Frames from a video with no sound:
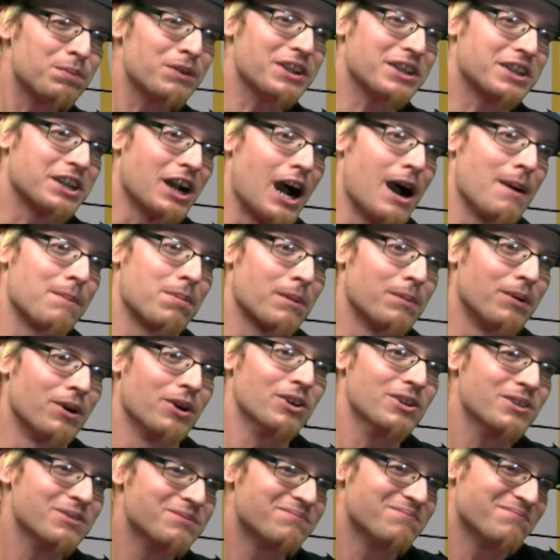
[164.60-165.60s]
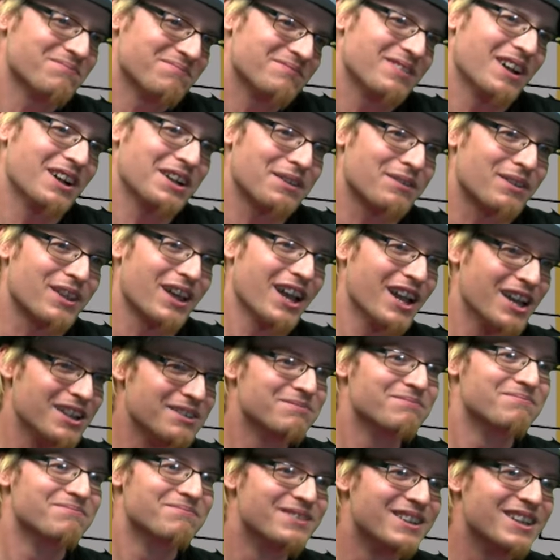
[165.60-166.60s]
pretty comparable. Indeed.
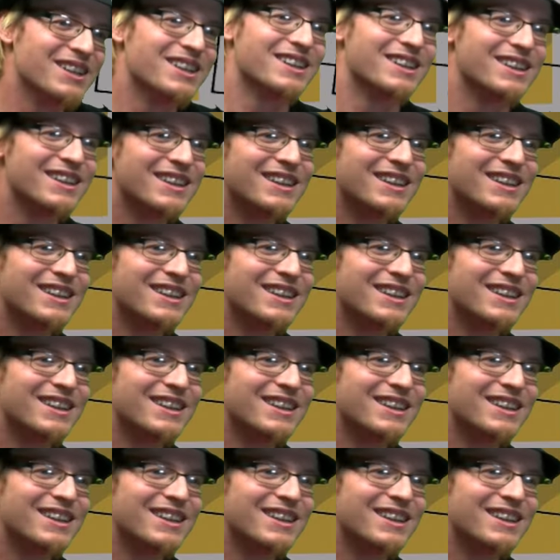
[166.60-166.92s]
Yeah, very